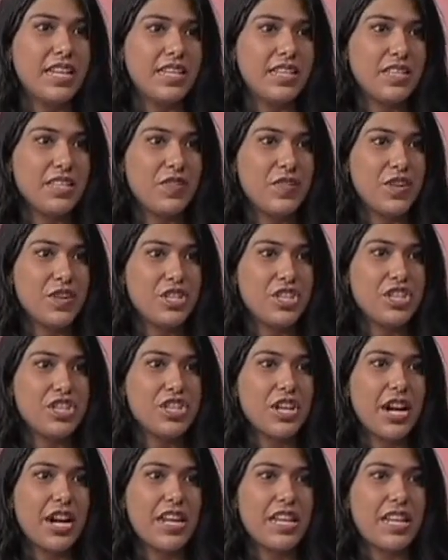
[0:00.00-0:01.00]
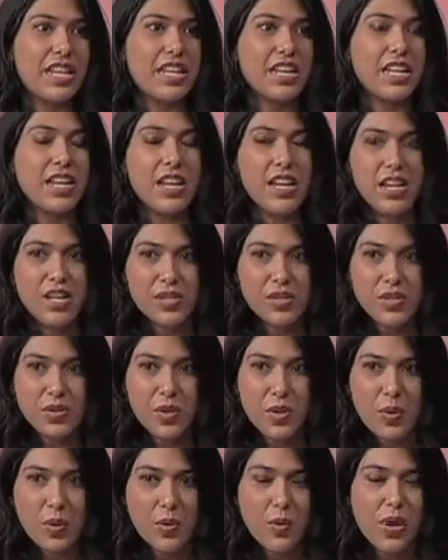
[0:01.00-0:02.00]
and it's very shiny,
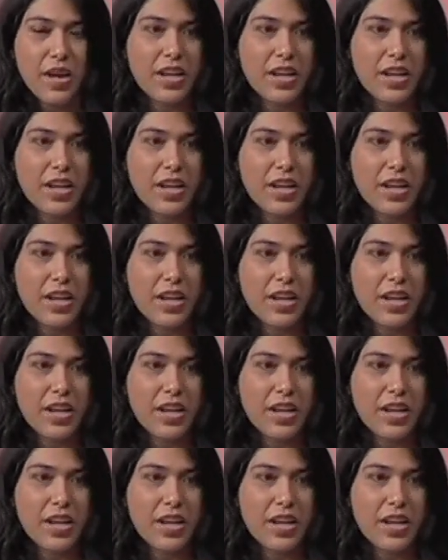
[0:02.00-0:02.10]
so